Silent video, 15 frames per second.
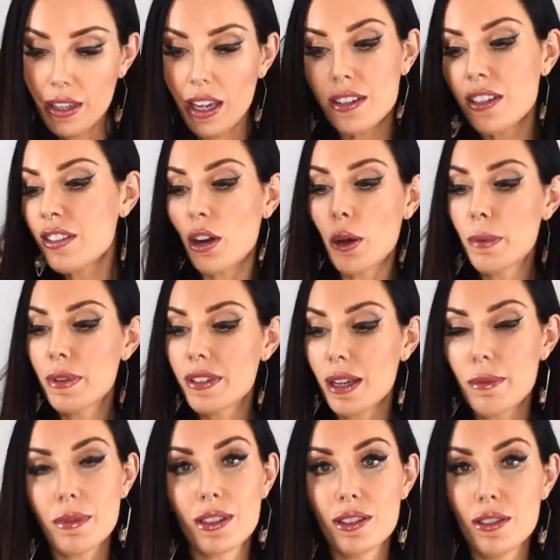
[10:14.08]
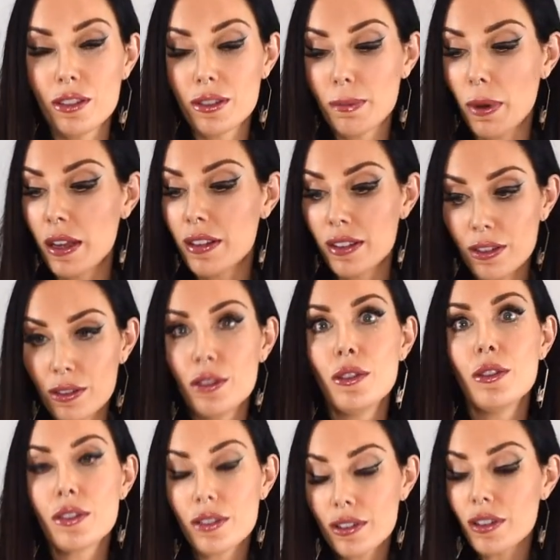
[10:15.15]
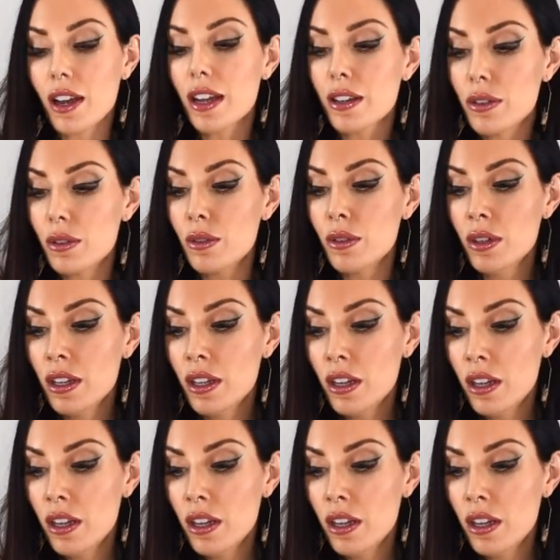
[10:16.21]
It just opens up this new spot, new cycle